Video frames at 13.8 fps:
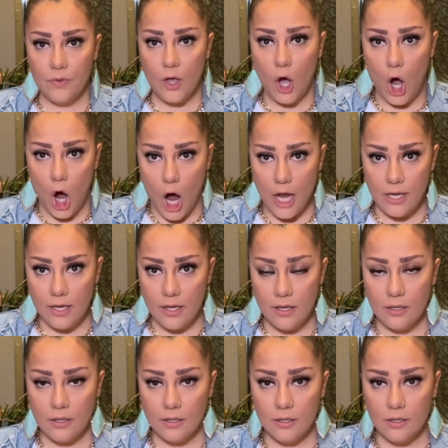
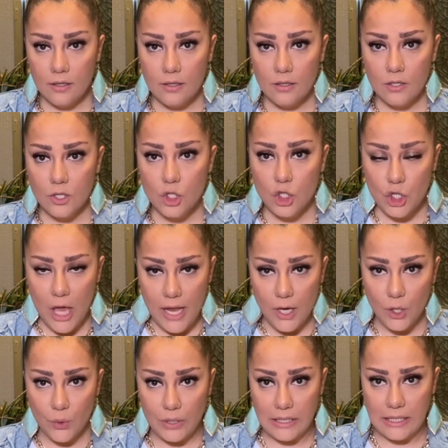on,
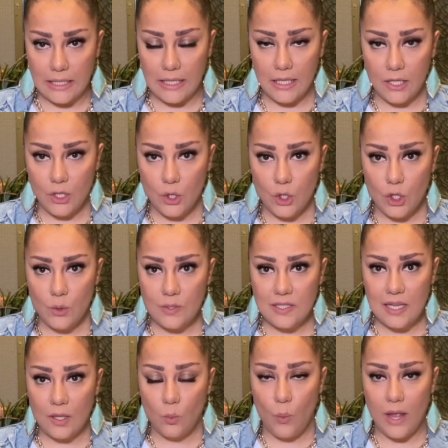generally you use
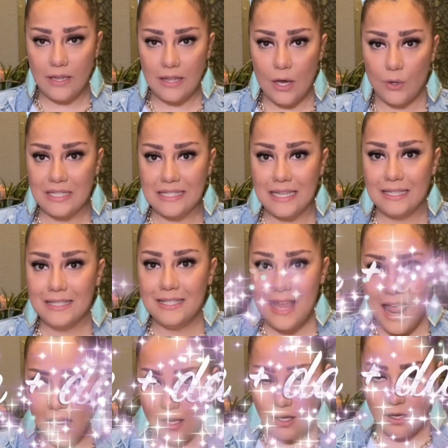it when there is a
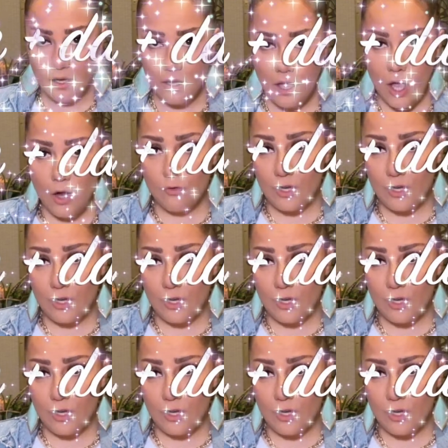day. For